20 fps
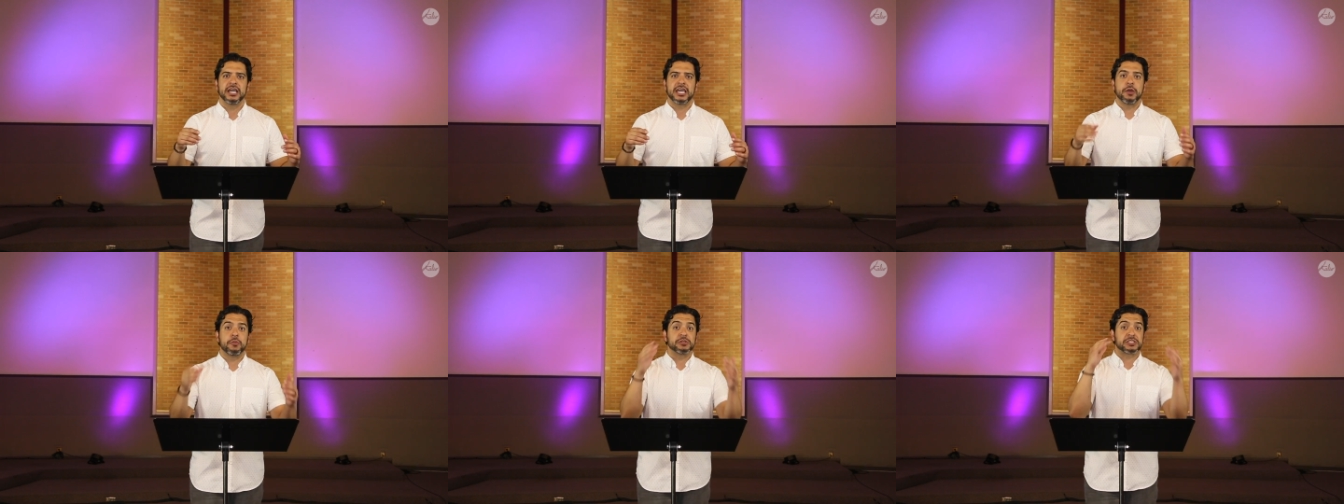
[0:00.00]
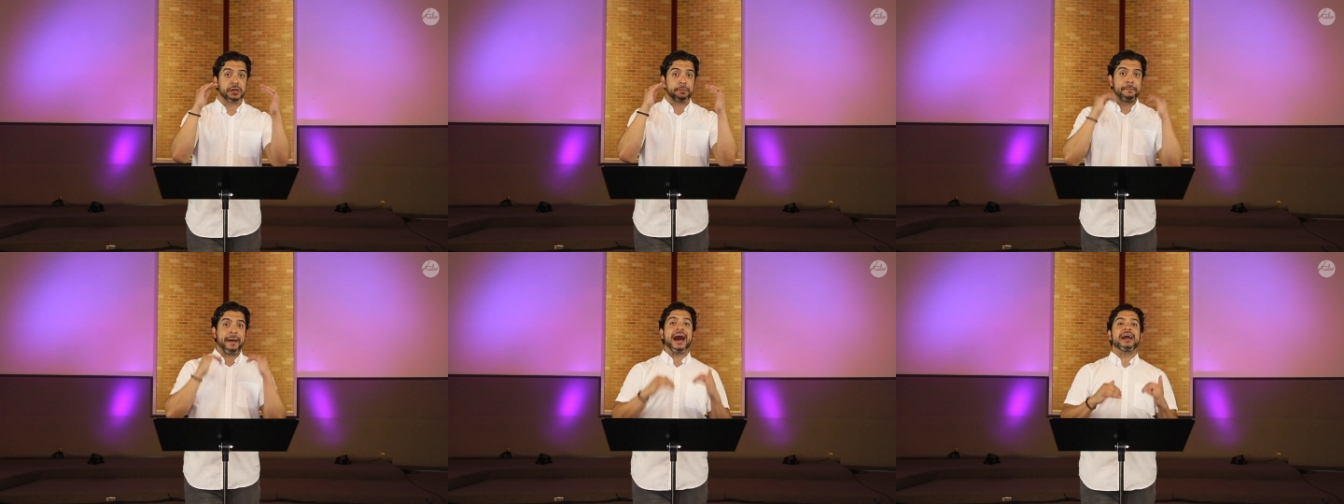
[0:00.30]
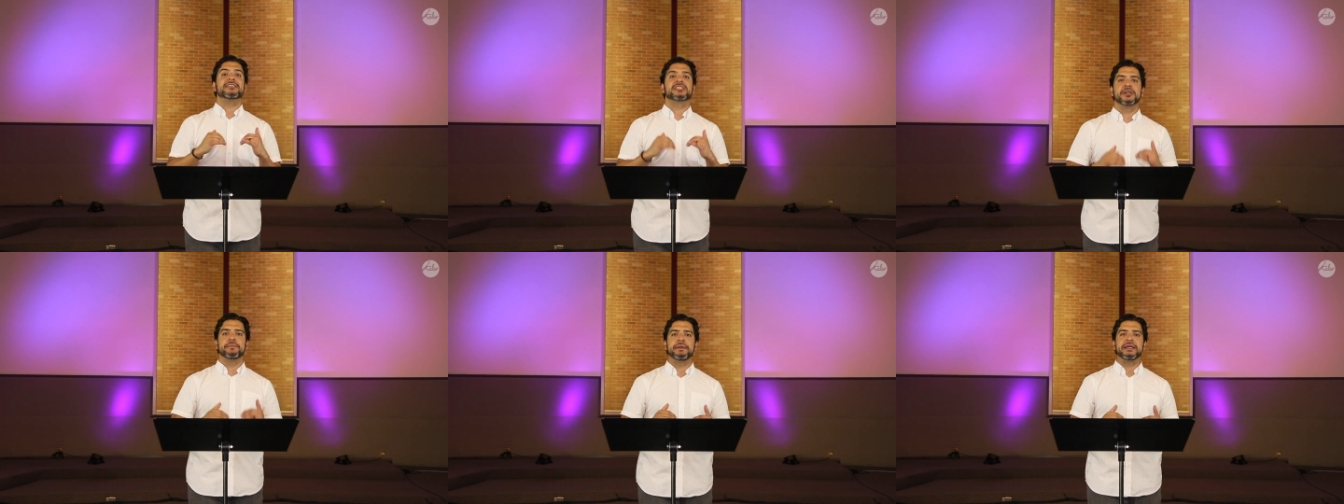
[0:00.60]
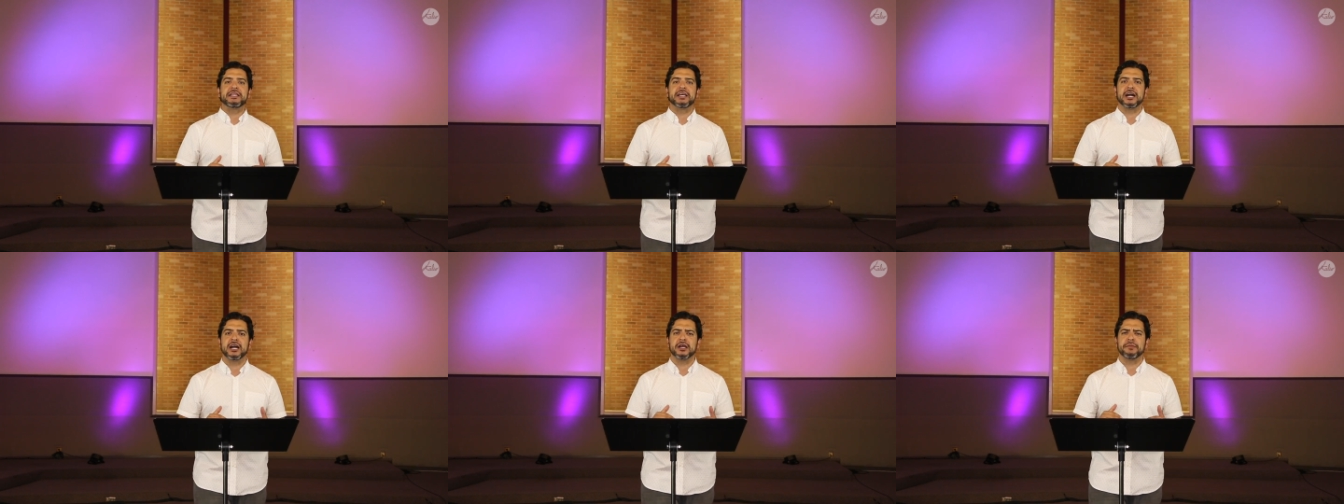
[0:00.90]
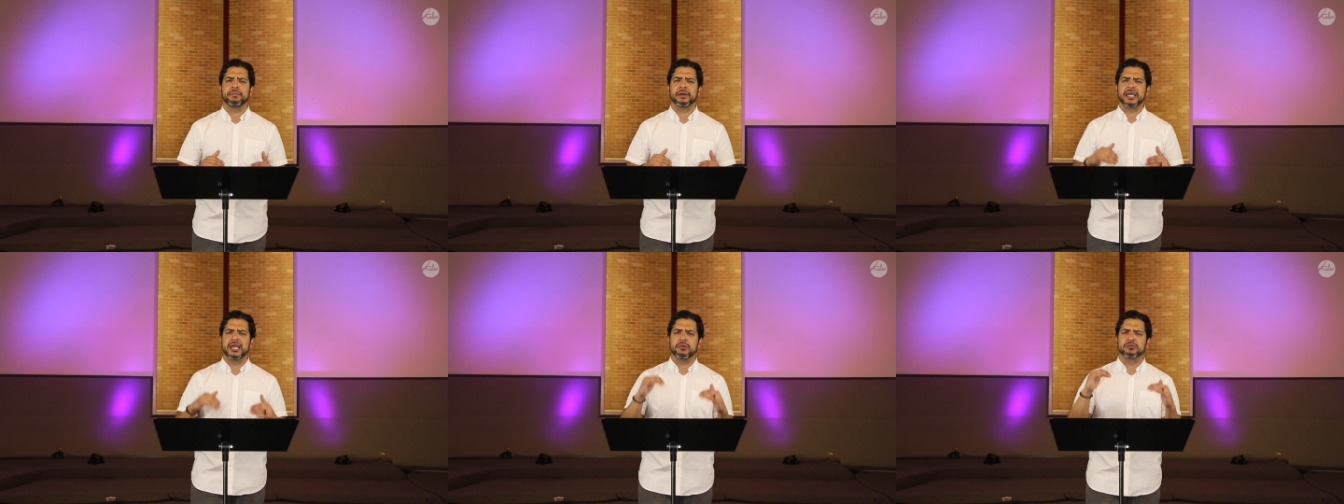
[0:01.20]
he was about to be
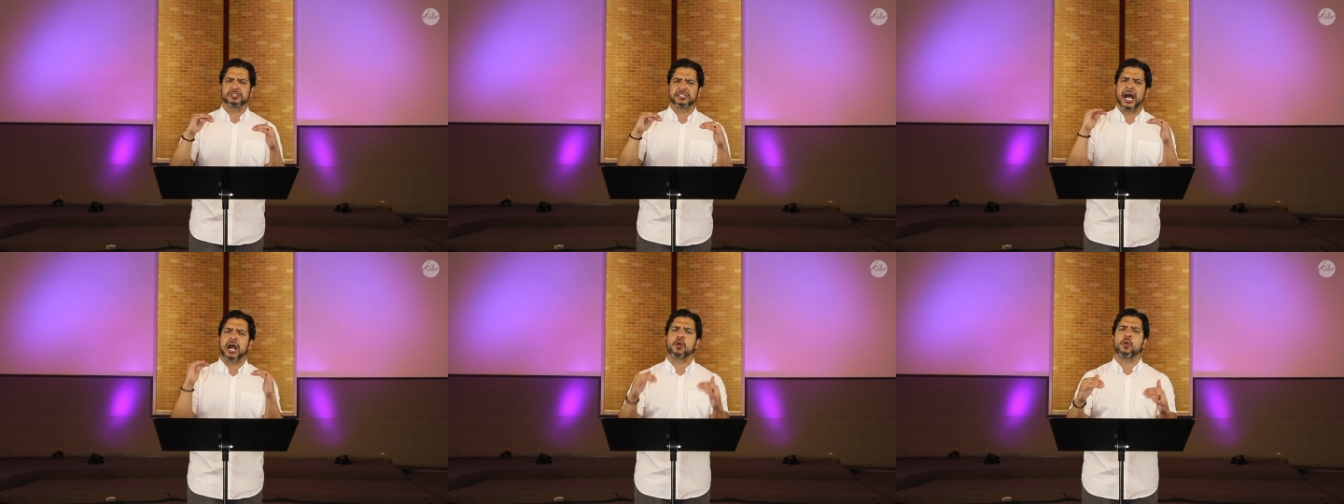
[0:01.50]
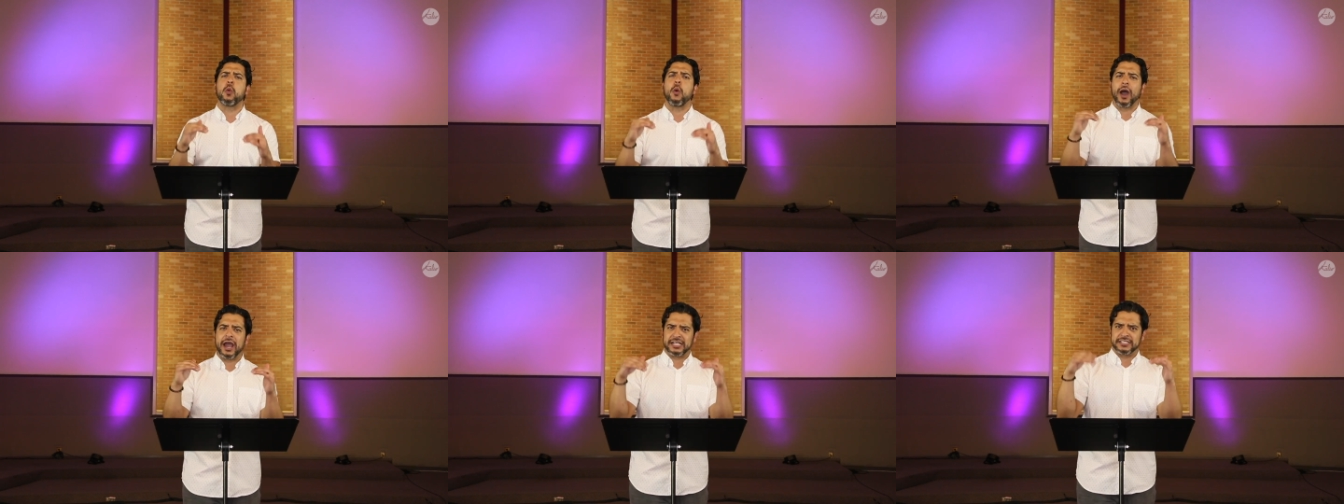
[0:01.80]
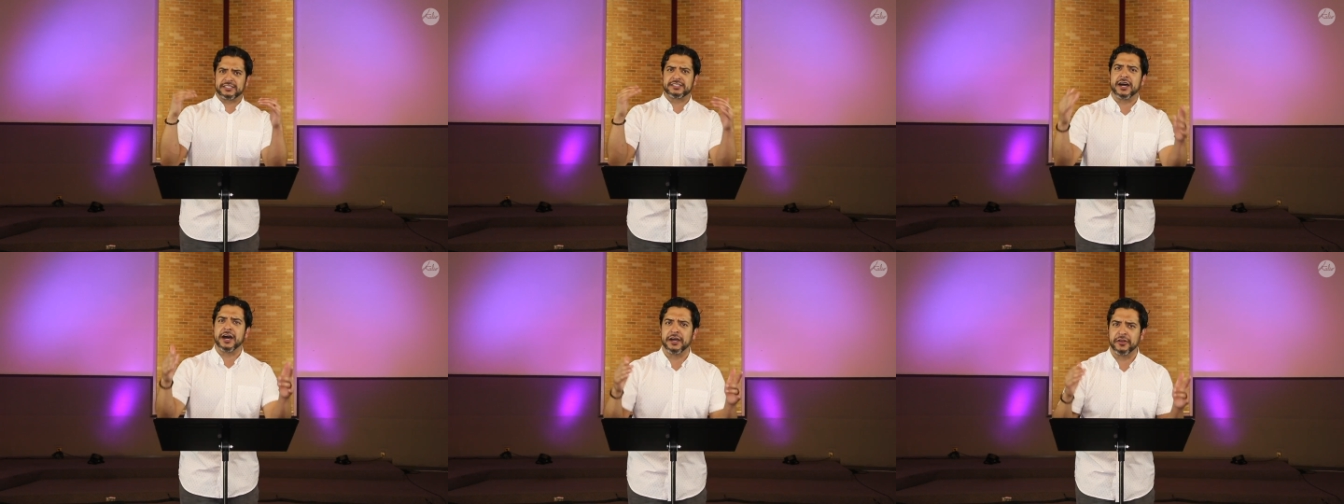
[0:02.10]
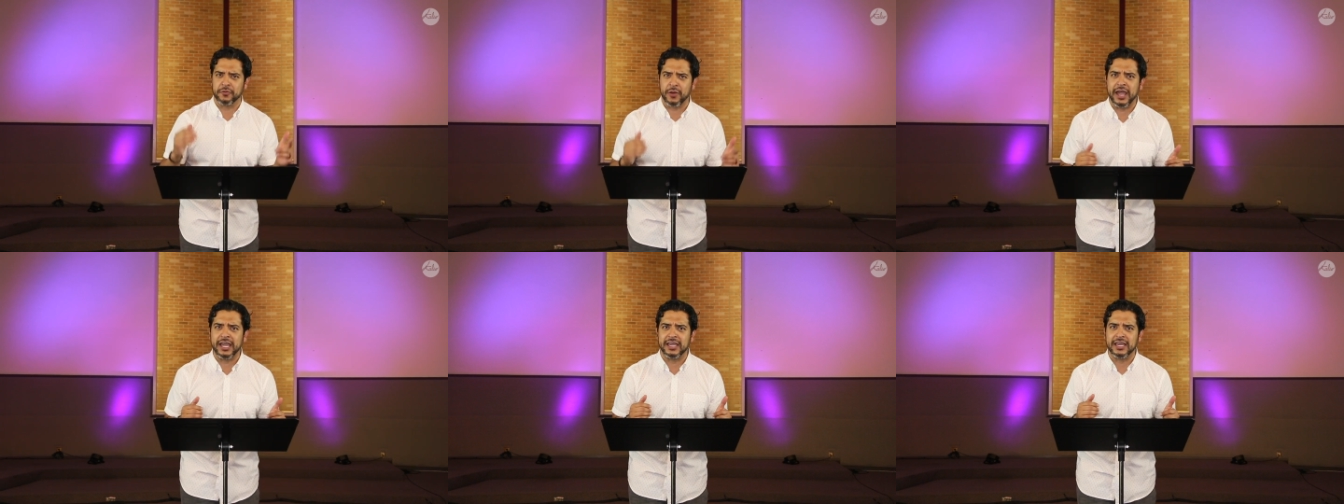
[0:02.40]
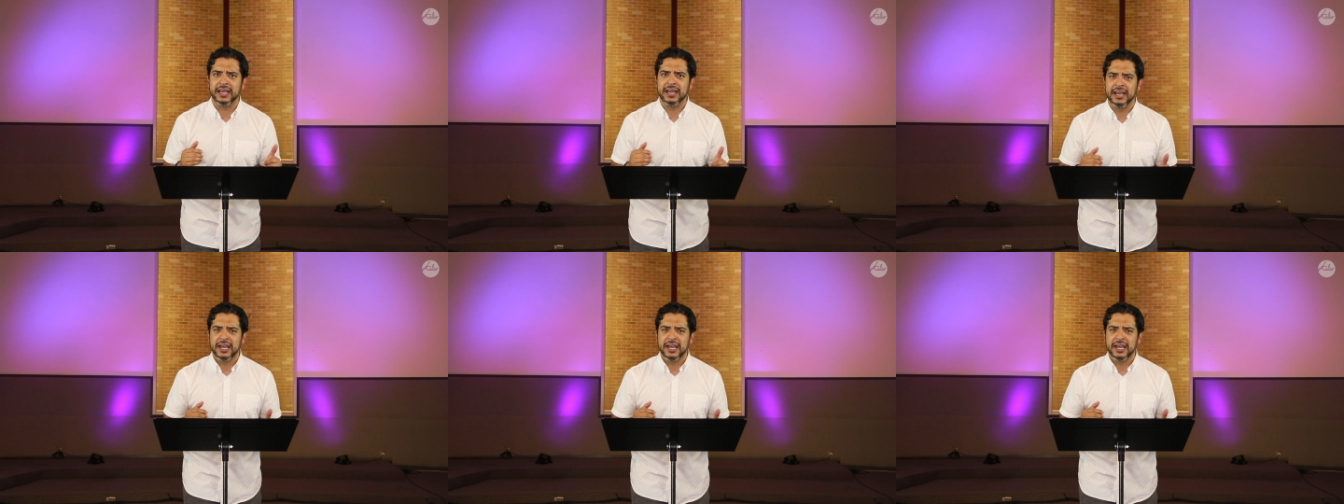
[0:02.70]
done, but he was not quite done, right?